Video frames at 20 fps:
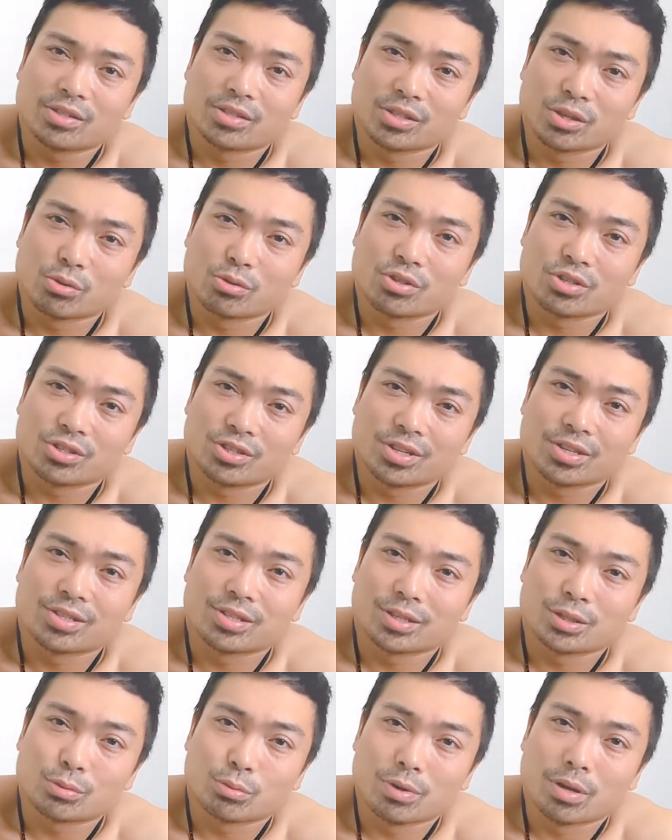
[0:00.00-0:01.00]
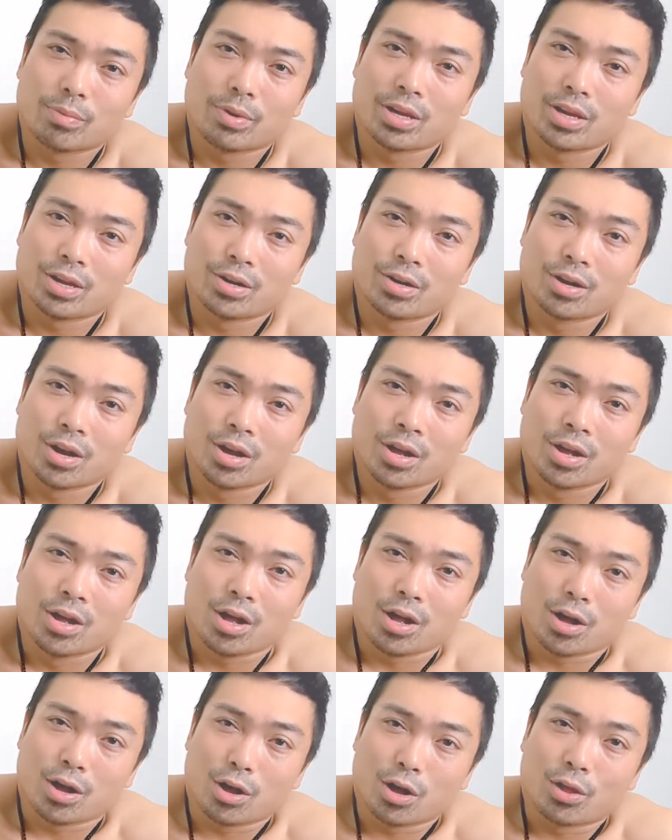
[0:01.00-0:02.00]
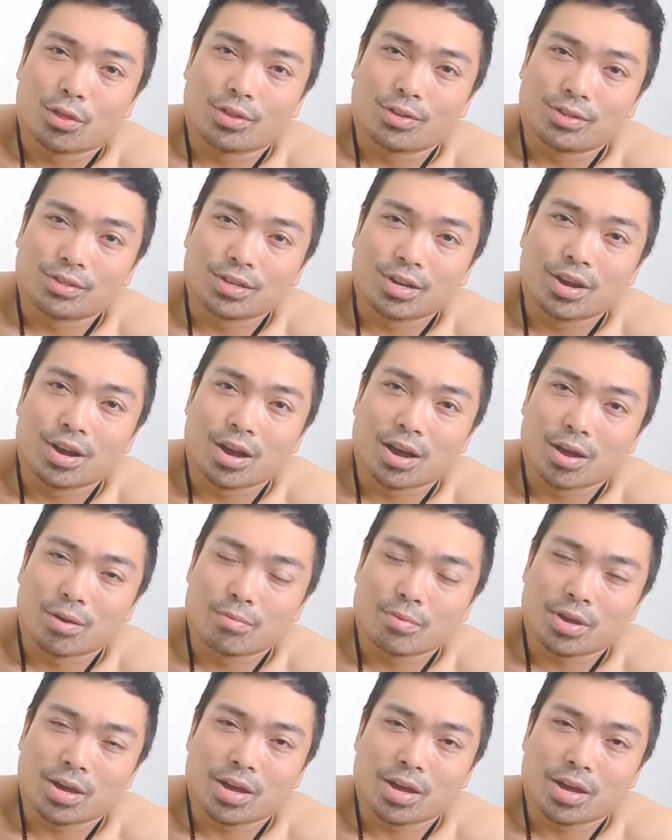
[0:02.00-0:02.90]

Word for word: social justice women all the time.